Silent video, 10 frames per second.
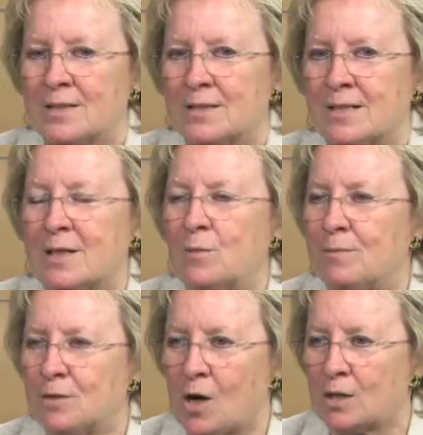Cindy,
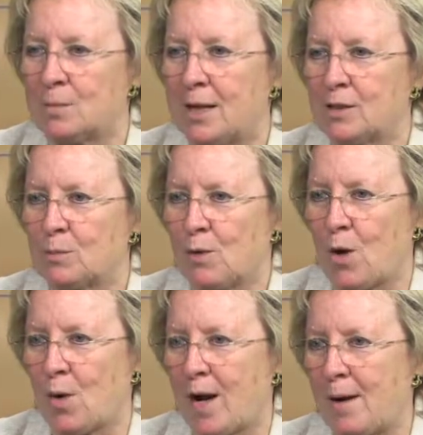we've talked about the
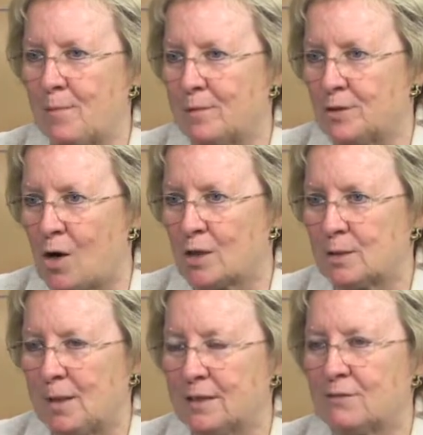program. We've talked
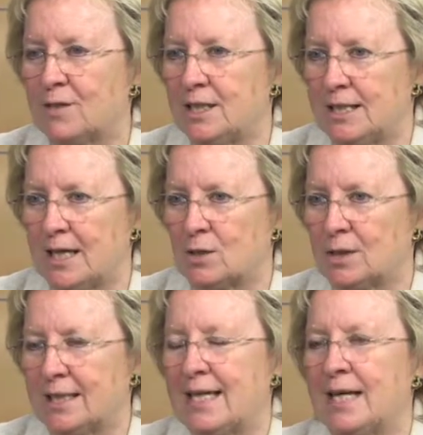about the Feed the
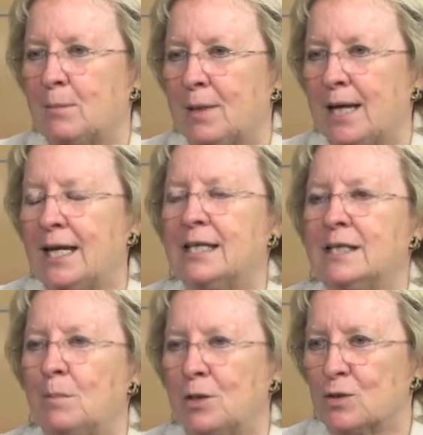Elderly campaign and
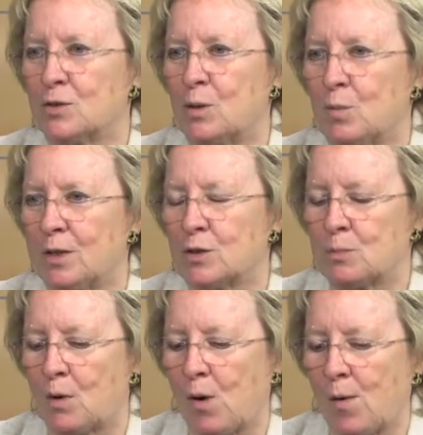the Meals on Wheels
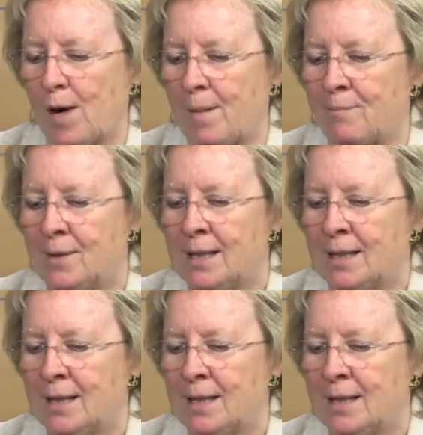program.